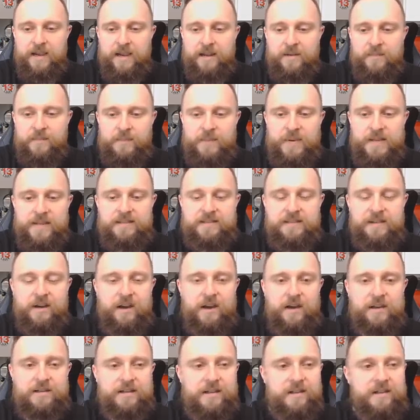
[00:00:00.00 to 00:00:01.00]
And
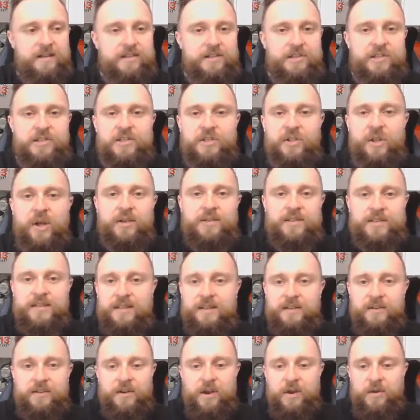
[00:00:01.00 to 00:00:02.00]
Bisgard slots
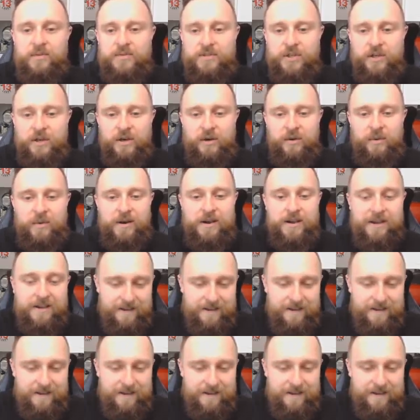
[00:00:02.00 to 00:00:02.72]
in Gnonto.